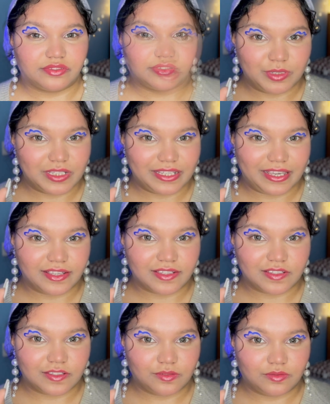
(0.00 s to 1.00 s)
Number
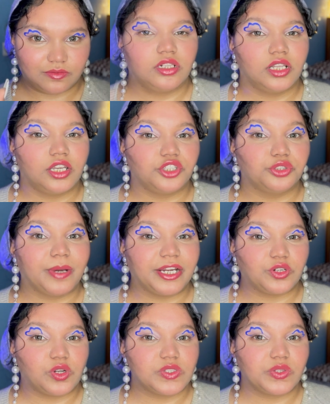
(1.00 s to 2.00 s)
6, you might
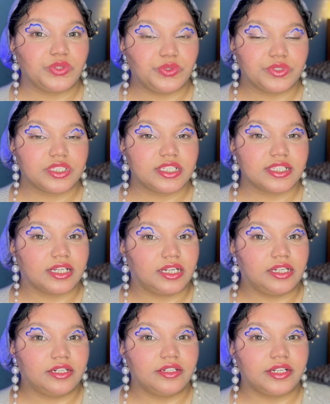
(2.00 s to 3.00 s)
also use this color